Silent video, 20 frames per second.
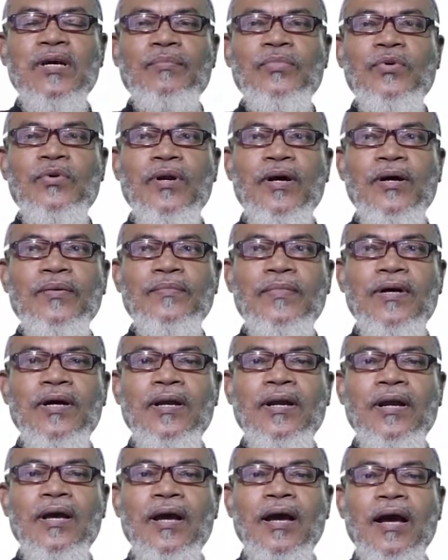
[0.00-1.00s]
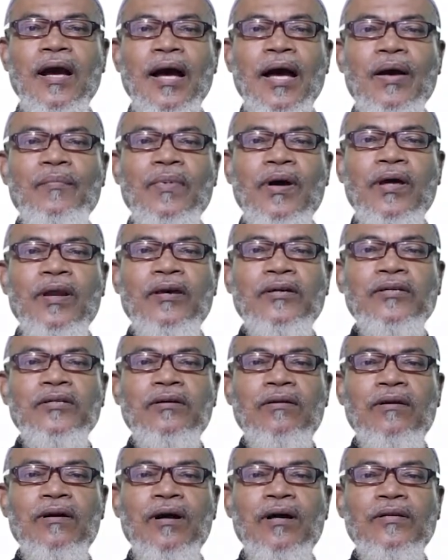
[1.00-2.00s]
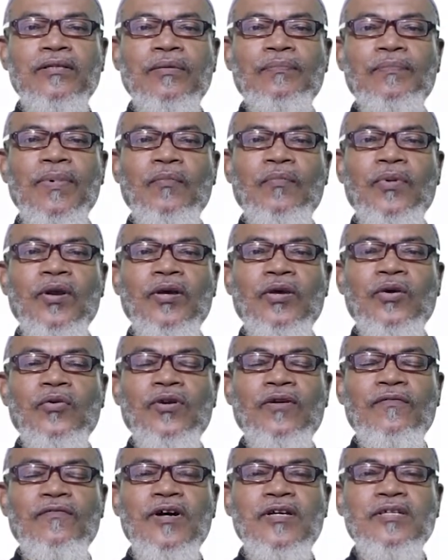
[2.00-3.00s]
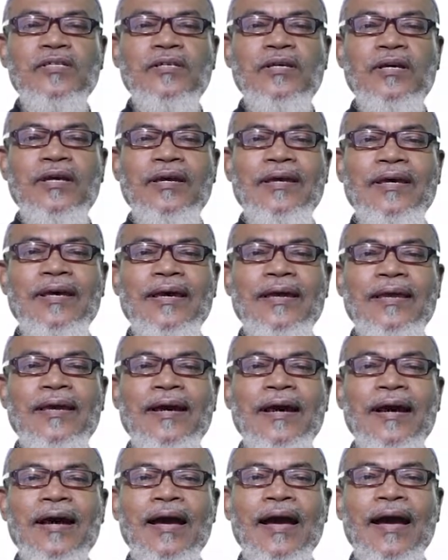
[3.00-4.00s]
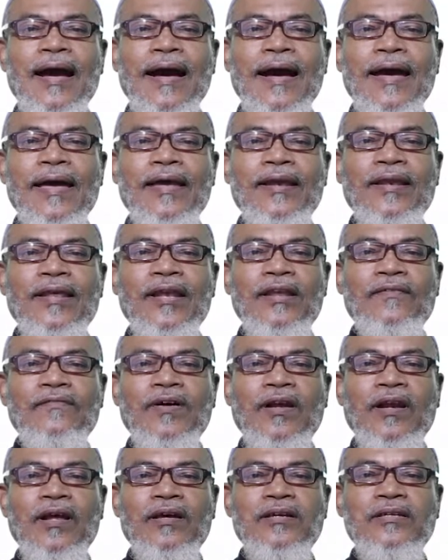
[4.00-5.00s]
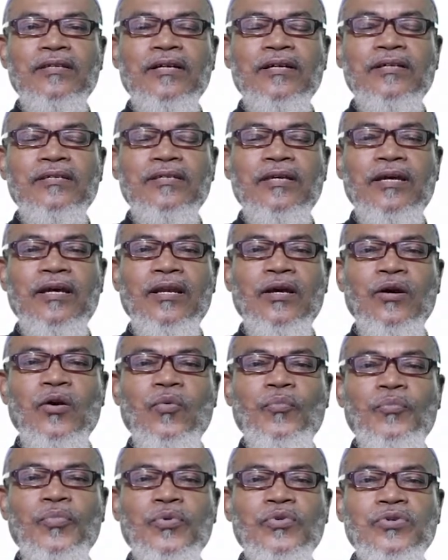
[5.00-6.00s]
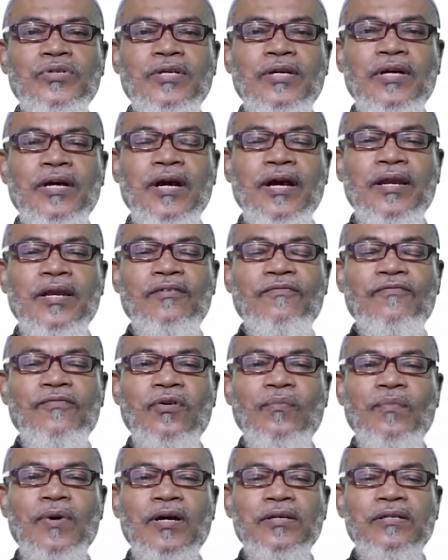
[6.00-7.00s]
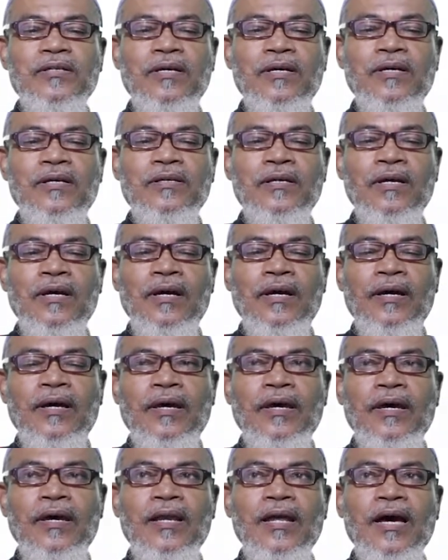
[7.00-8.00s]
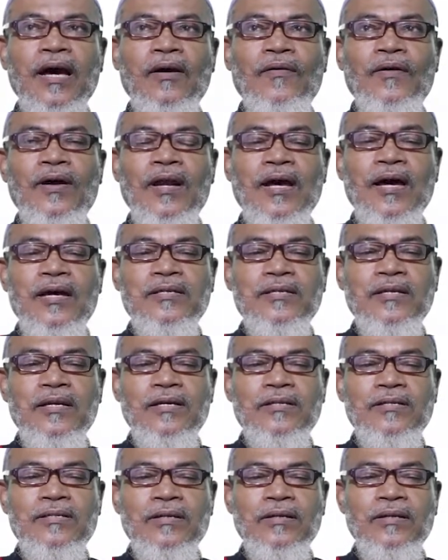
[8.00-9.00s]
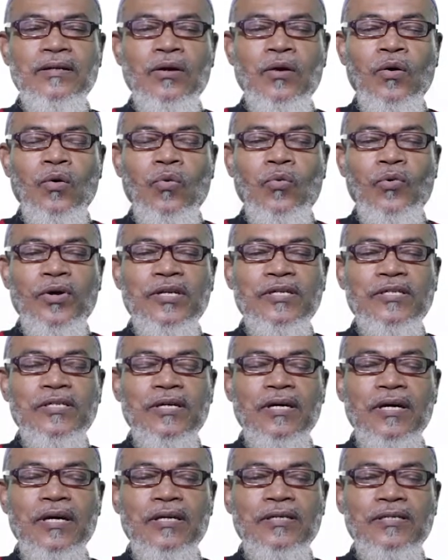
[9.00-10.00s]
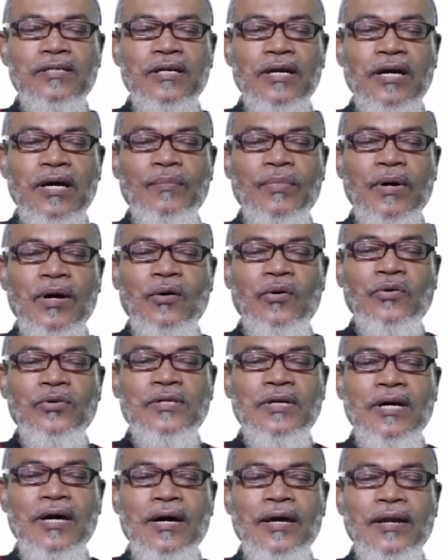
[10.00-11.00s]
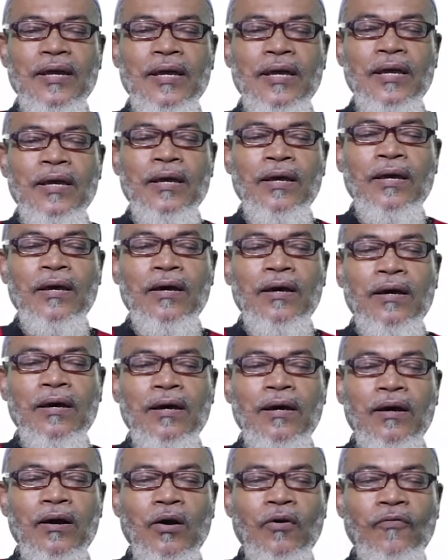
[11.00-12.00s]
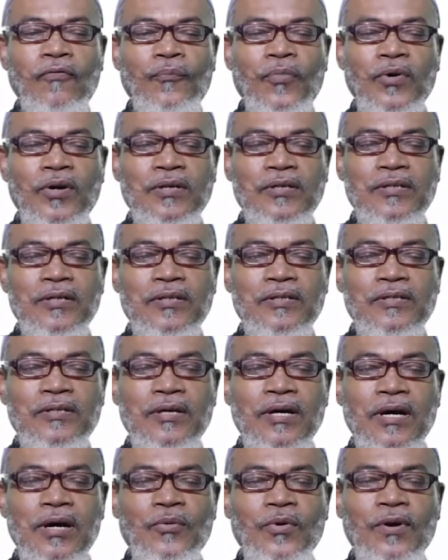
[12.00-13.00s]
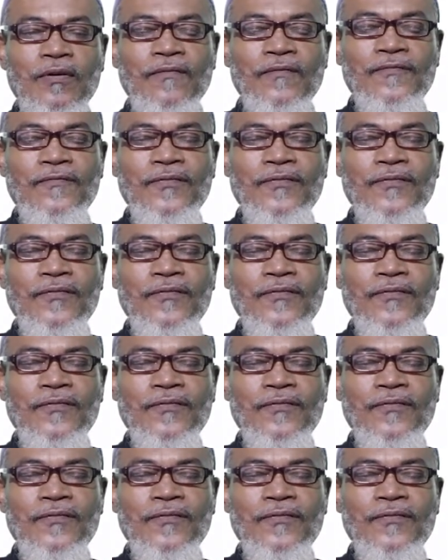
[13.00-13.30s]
Abdul Rahman. I'm a lecturer at a public university in Kenya. I deliver lectures in computing and informatics. In our last lesson, we discussed about array of pointers, and